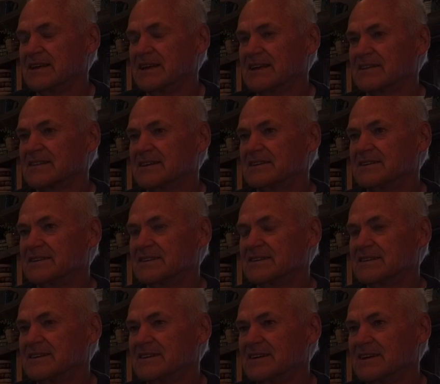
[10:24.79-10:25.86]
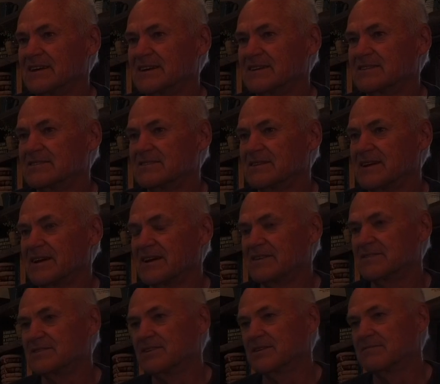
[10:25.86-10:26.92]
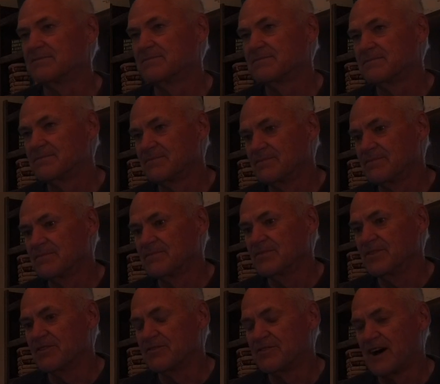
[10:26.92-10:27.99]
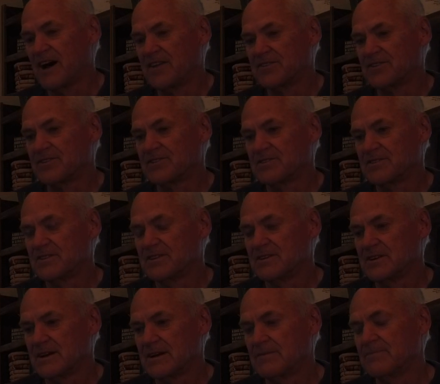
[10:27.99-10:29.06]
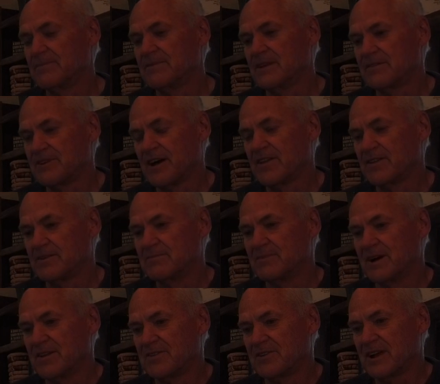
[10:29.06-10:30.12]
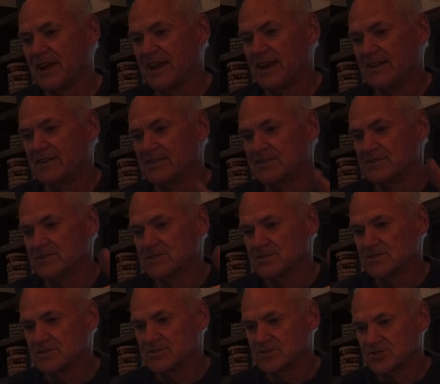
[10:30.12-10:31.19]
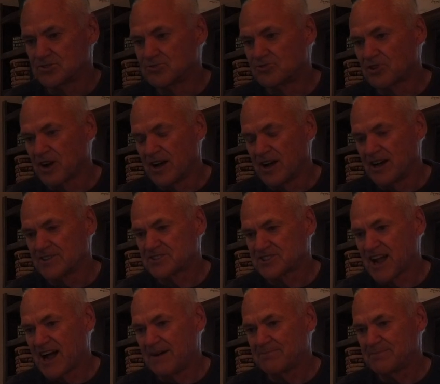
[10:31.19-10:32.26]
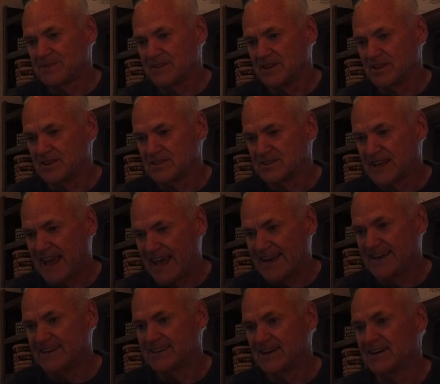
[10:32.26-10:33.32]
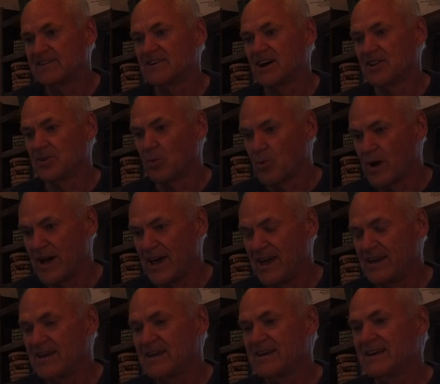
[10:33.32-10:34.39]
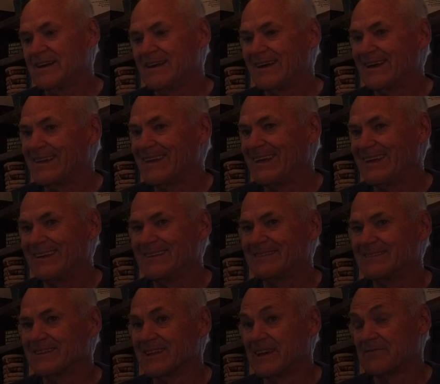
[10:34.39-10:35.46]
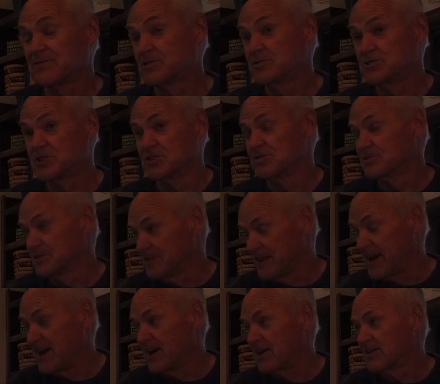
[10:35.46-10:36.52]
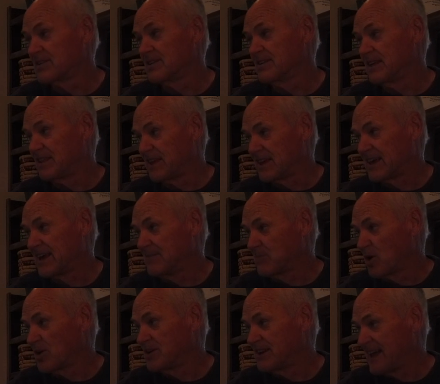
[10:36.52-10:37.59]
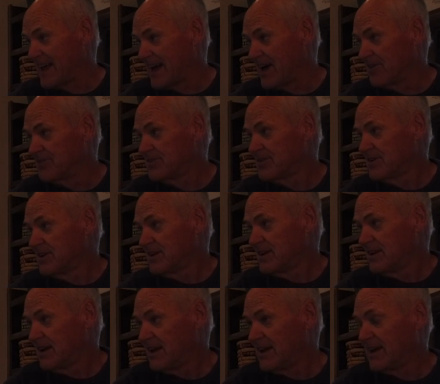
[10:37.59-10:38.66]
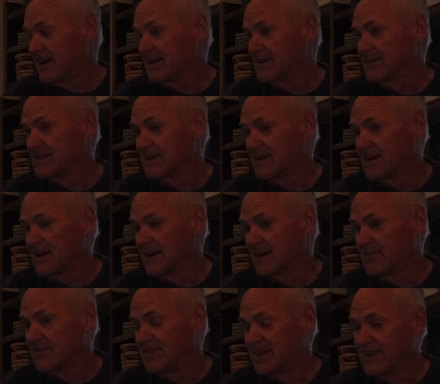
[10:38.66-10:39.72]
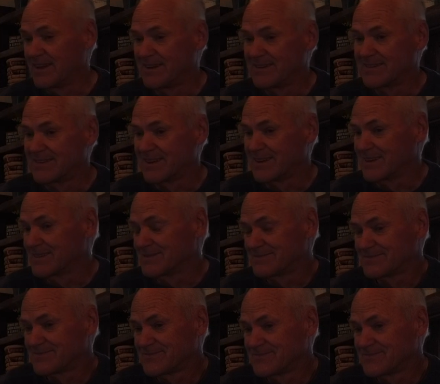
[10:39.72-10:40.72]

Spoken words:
England, and the father and mother had stopped in Canada on the way, and they left two children there, and then they came on down, and then the